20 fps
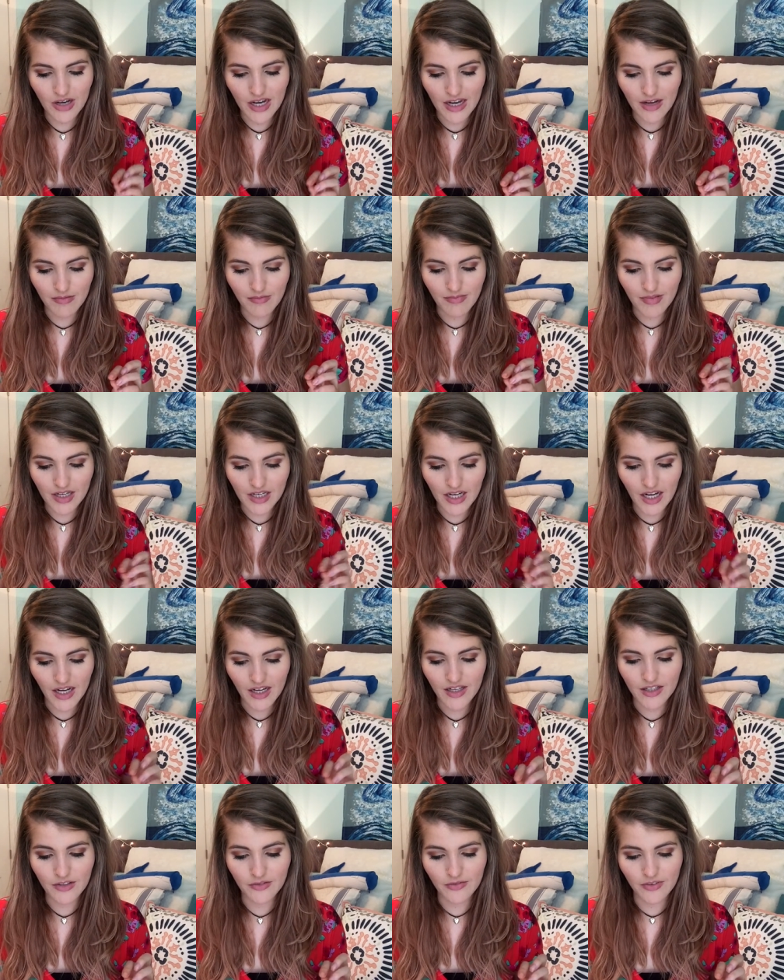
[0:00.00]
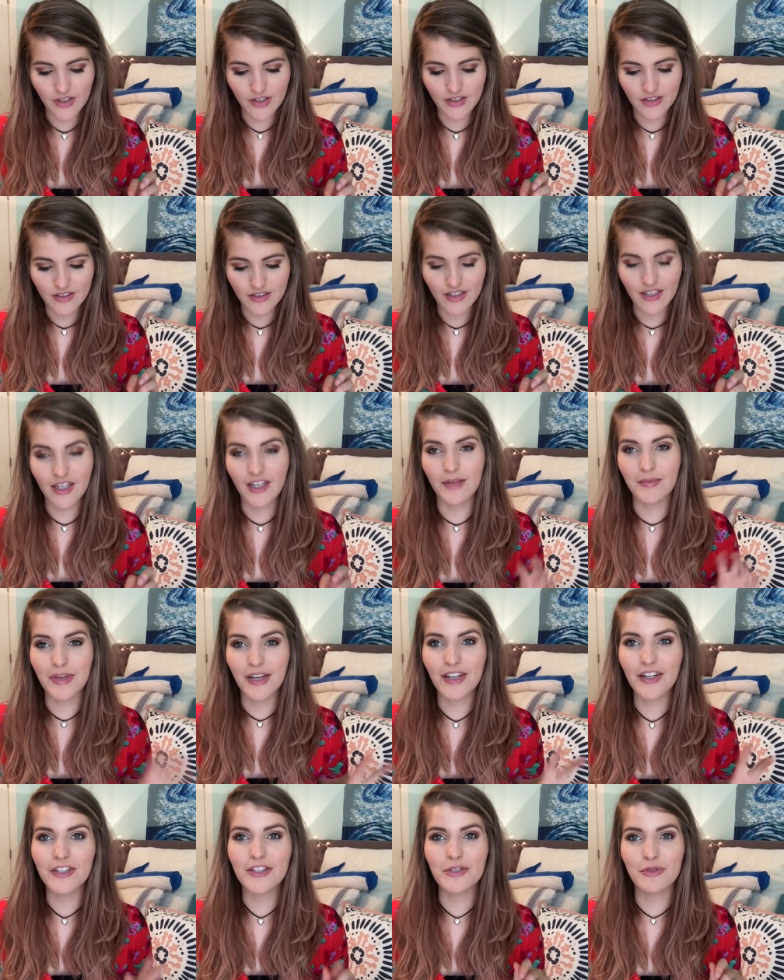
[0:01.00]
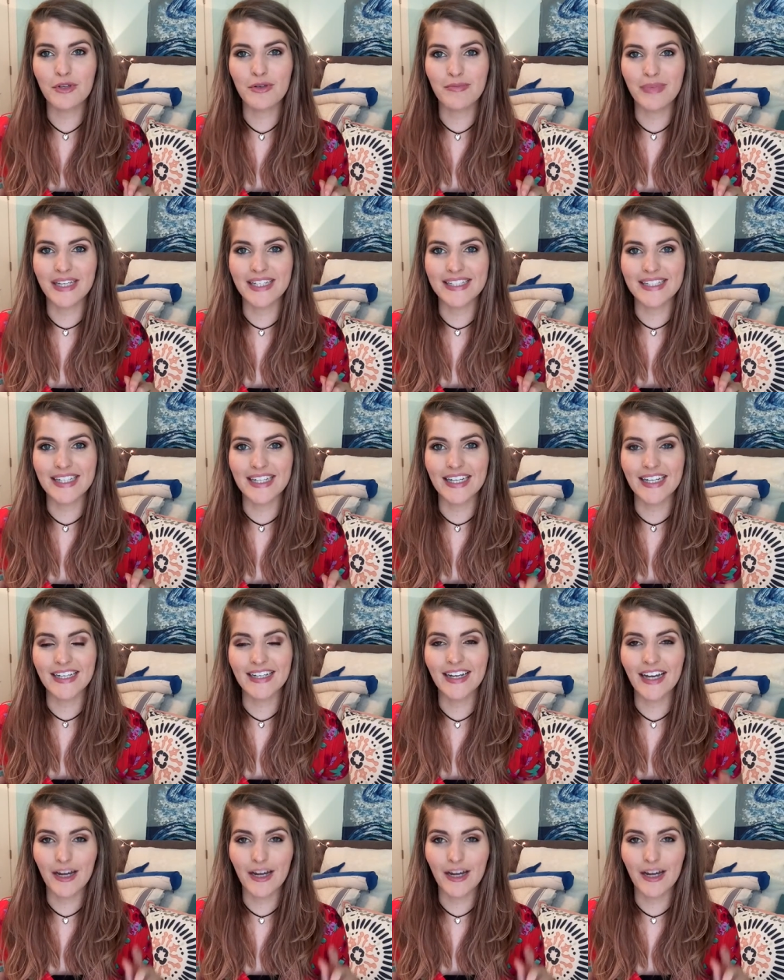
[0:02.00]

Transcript: I'm not gonna do what Ben did.